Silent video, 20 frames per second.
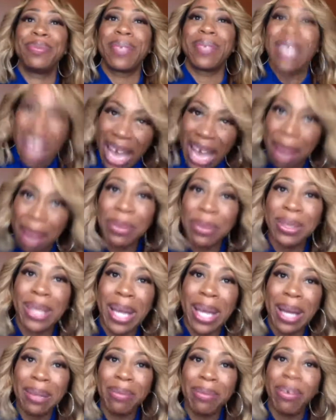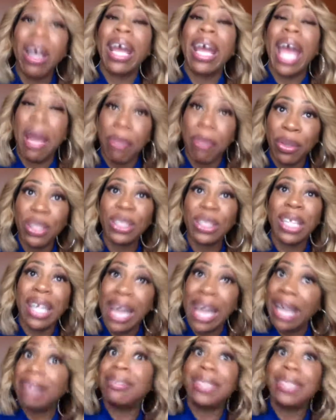came on a
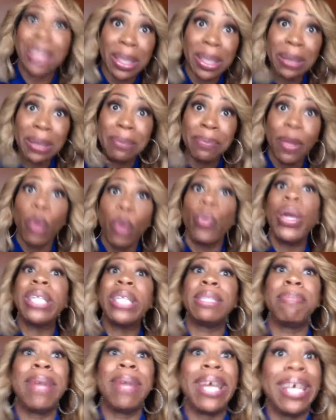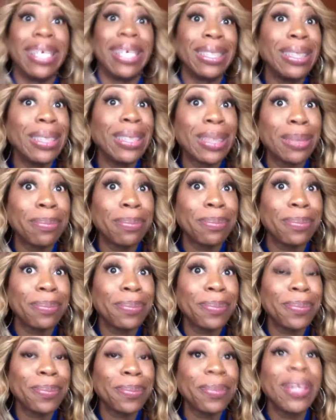slave ship, which means,
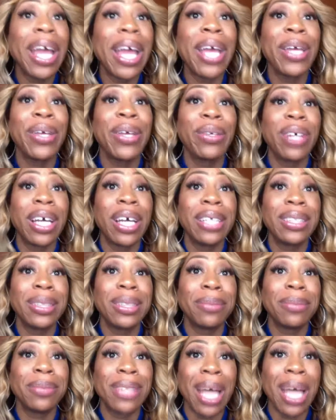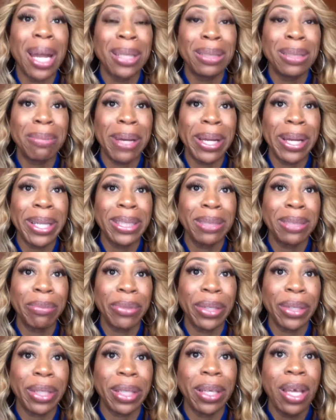thank you, cousin. Shout out to my cousin
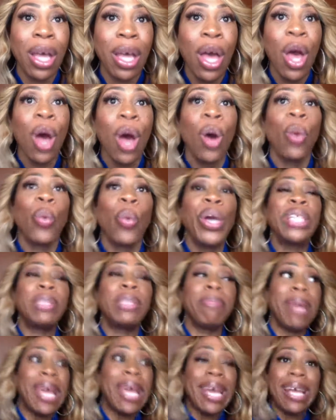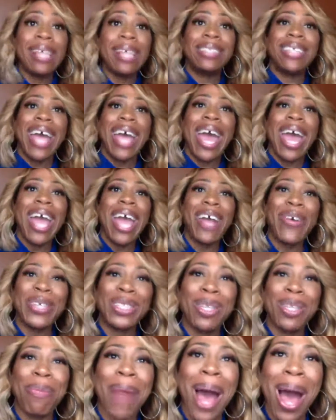Brooklyn. Which means, hey, Crystal
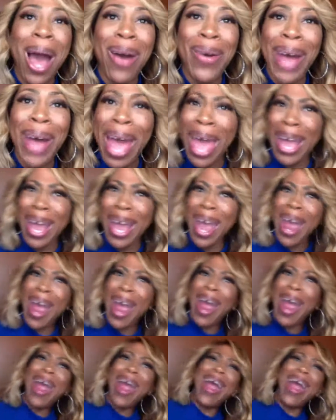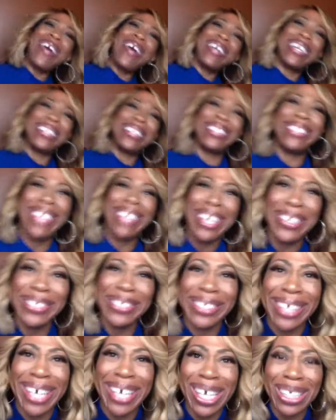Powell, hey, girl, good to see you,
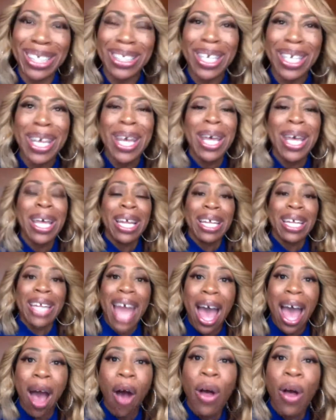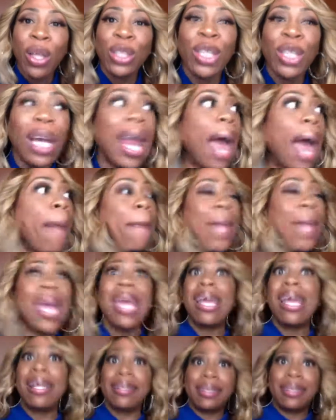sis. Now, so that
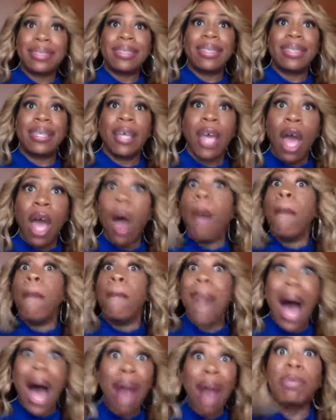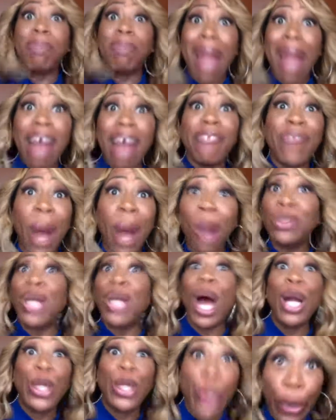means most black folks
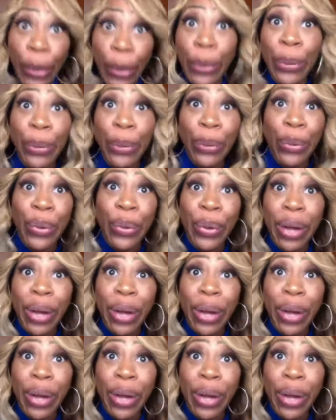are due